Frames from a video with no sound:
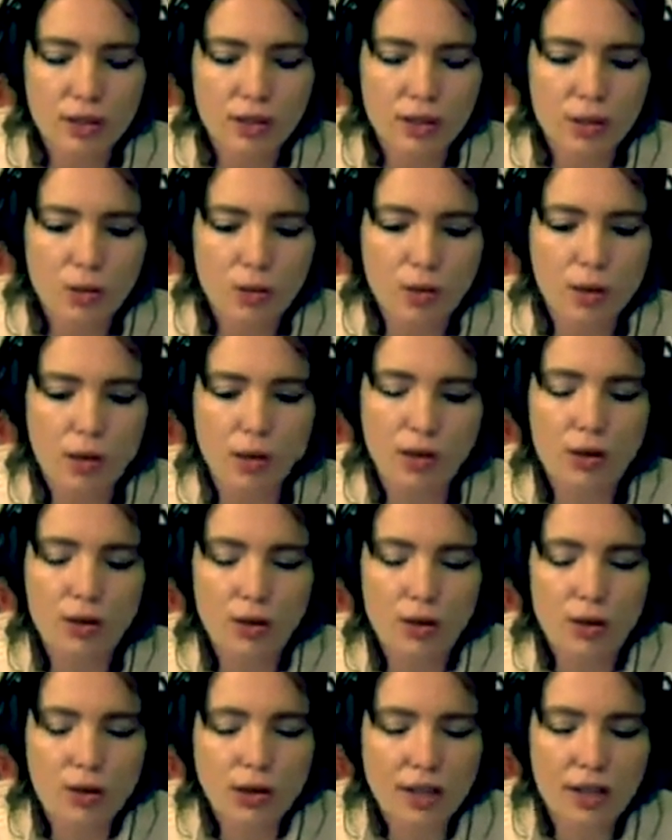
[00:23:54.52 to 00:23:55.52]
We are
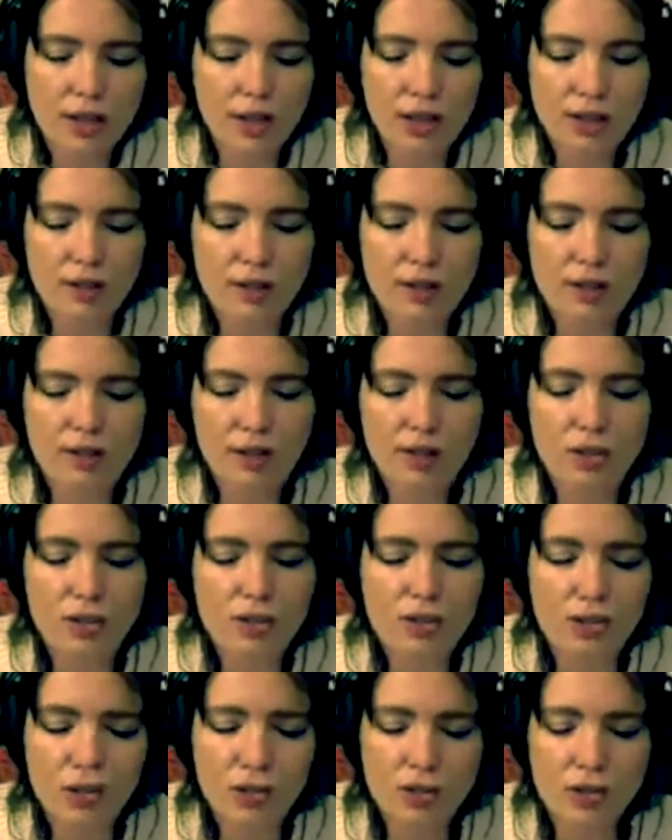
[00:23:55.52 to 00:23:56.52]
learning that the
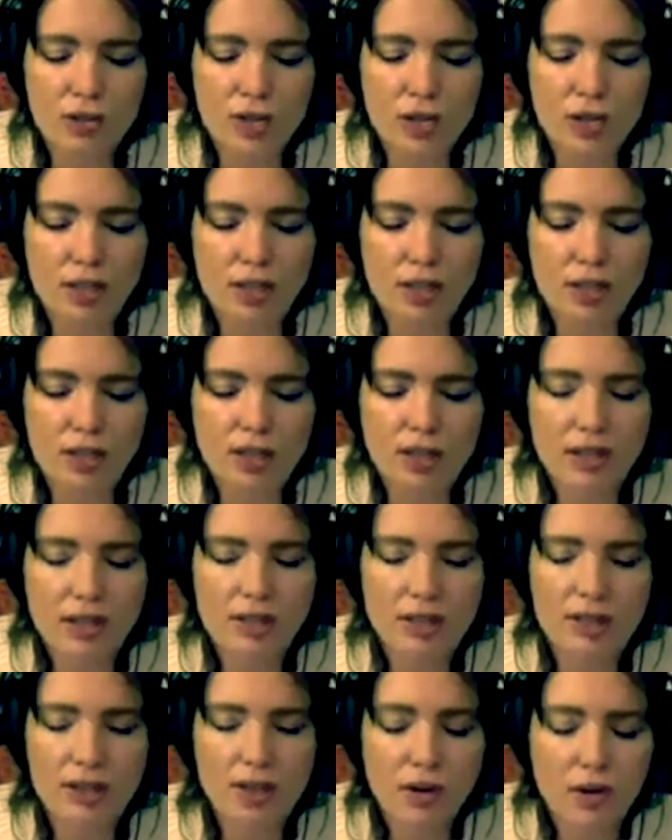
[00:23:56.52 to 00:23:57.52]
journey
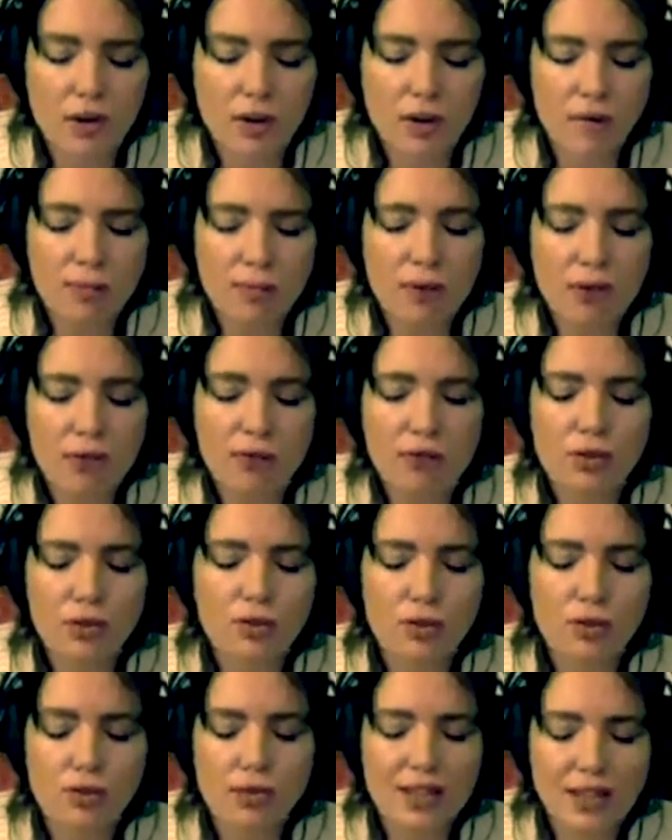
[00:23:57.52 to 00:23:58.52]
is home
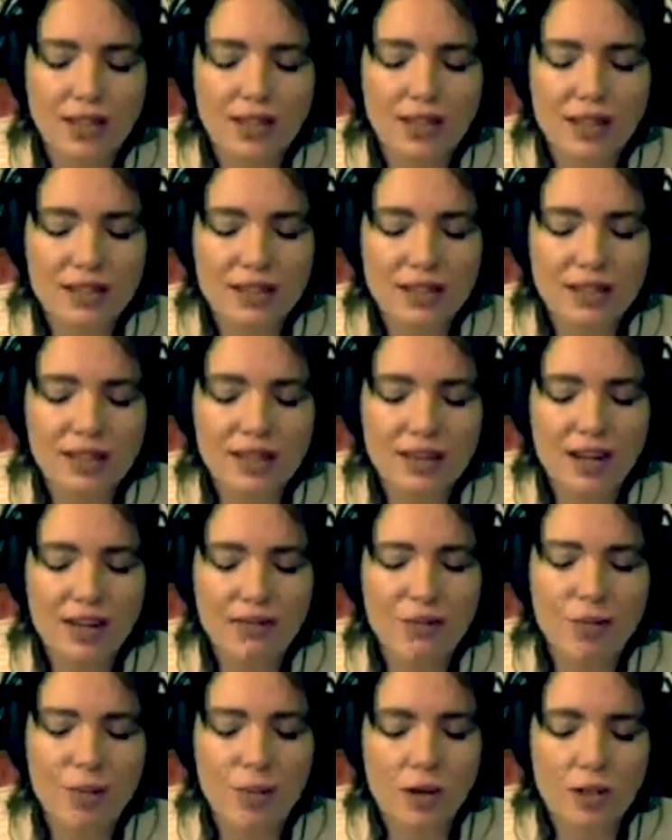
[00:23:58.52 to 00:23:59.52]
to the inside
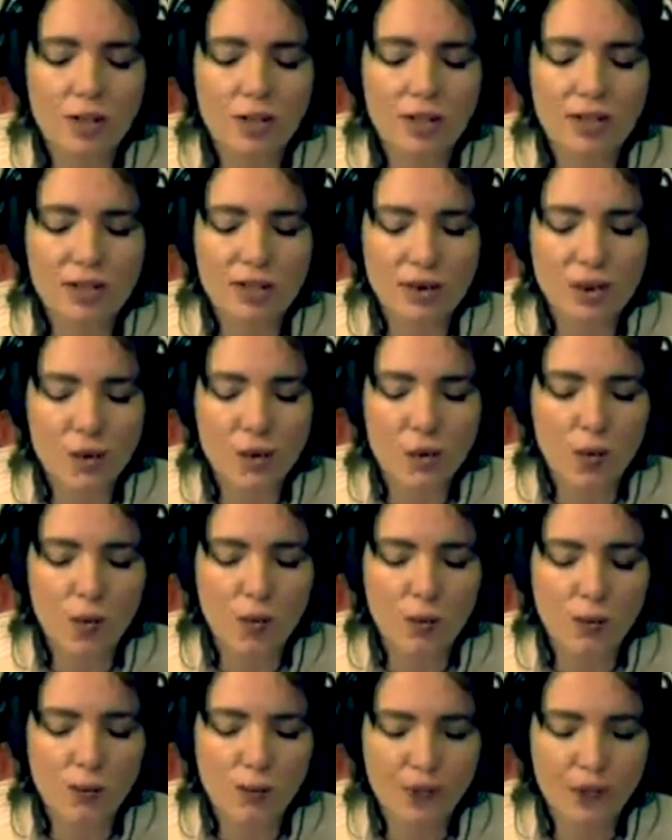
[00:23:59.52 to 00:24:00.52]
of one's soul,
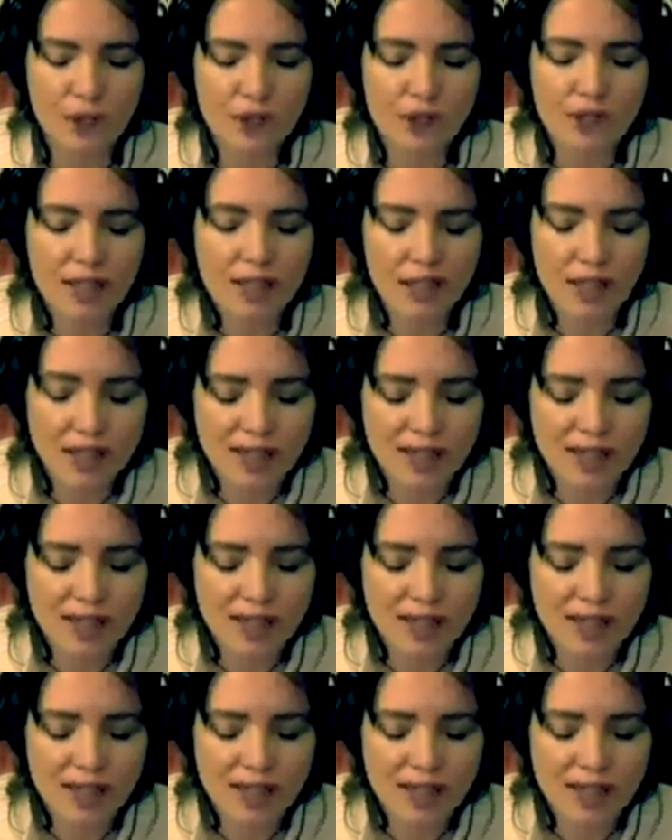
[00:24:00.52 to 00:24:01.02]
the